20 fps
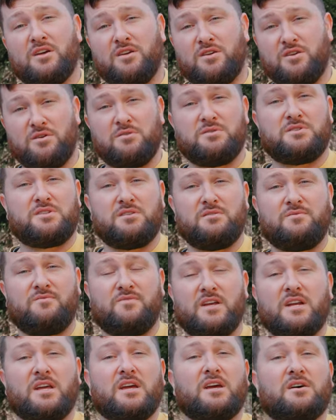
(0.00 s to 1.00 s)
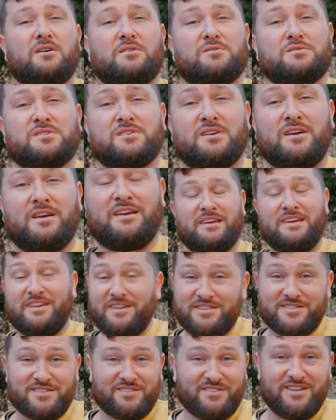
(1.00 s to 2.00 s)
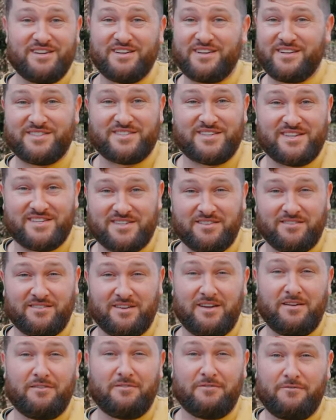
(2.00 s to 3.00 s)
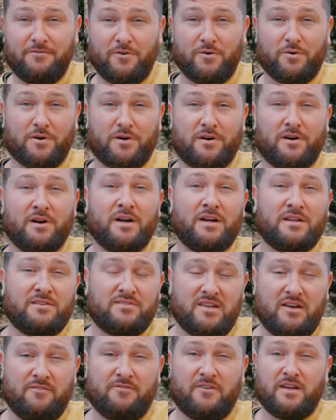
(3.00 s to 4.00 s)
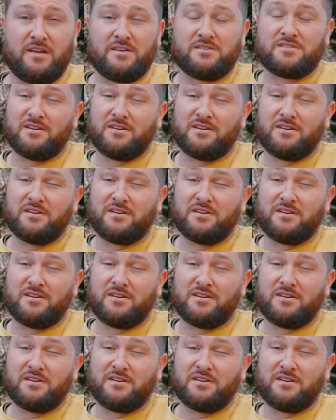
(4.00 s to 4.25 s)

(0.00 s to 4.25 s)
YouTube videos easily and consistently for Tiffany.